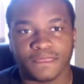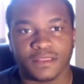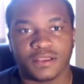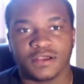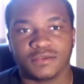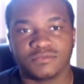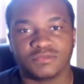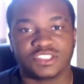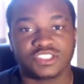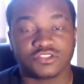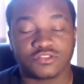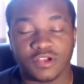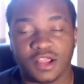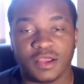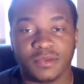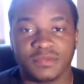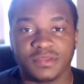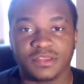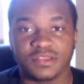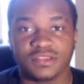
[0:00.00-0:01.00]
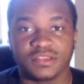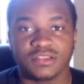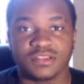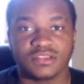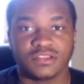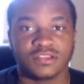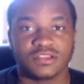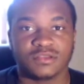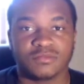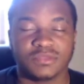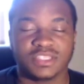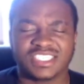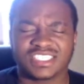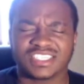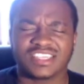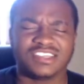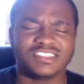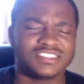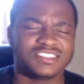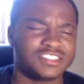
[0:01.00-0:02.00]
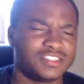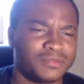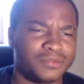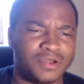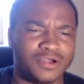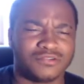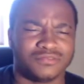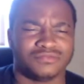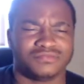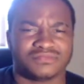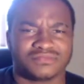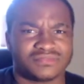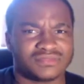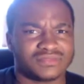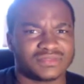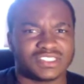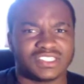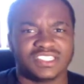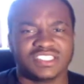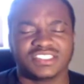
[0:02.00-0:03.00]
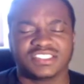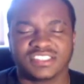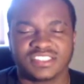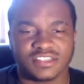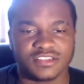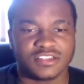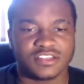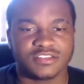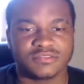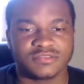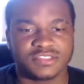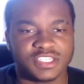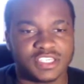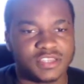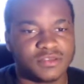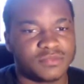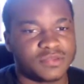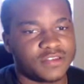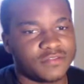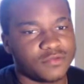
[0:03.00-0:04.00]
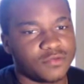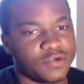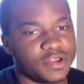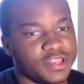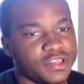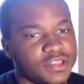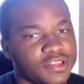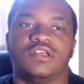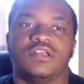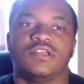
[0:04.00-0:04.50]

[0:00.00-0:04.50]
discussing about his team giveaway.